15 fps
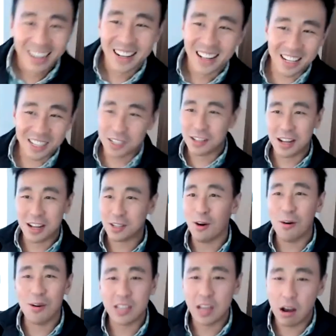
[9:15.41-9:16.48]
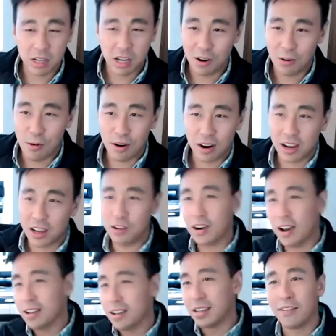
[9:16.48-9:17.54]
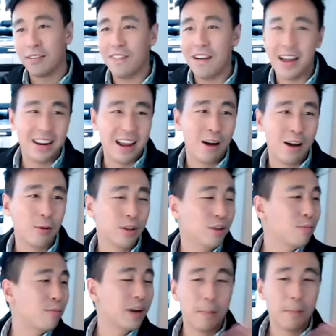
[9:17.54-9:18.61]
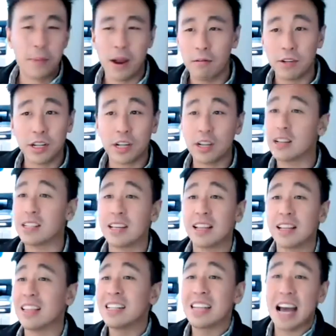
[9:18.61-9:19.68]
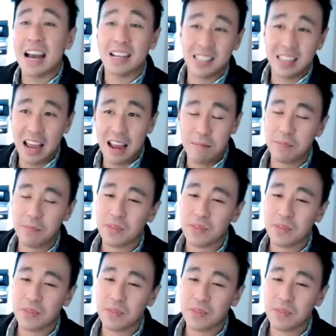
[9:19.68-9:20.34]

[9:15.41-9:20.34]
That's always how it's going to work. And you guys are going to find out when you become parents, you're going to think the exact same